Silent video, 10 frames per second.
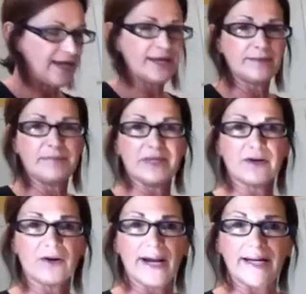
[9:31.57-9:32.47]
I had
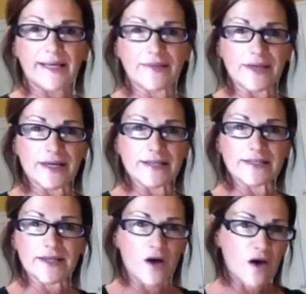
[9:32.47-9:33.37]
been grating
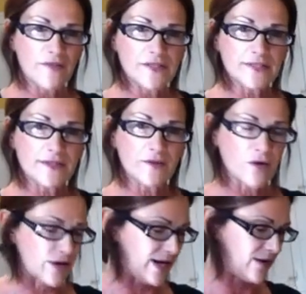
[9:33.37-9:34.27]
this on this little
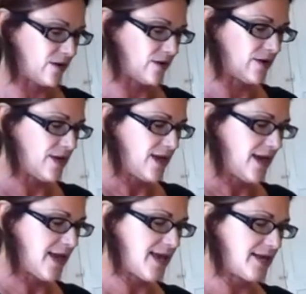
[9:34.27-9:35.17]
grater,
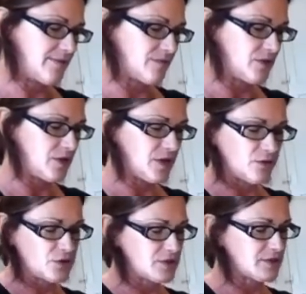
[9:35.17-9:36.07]
and, you
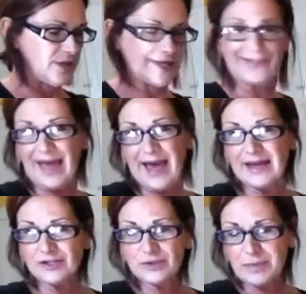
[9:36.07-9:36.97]
know, just like
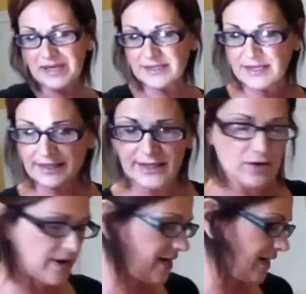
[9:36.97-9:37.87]
that, just basically
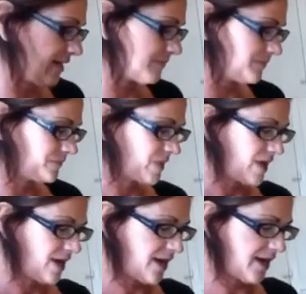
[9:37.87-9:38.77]
grating.
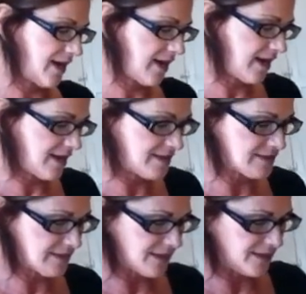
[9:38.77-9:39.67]

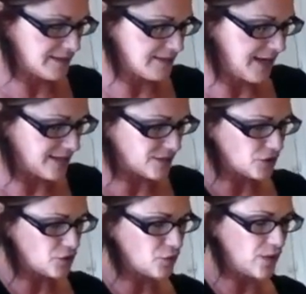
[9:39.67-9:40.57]
And it
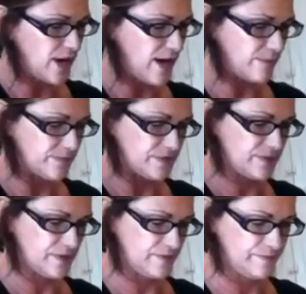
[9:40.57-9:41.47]
takes 2
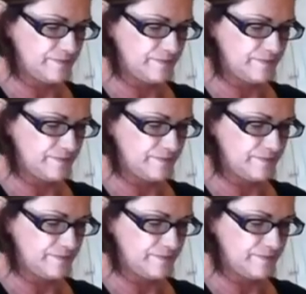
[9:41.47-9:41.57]
cups.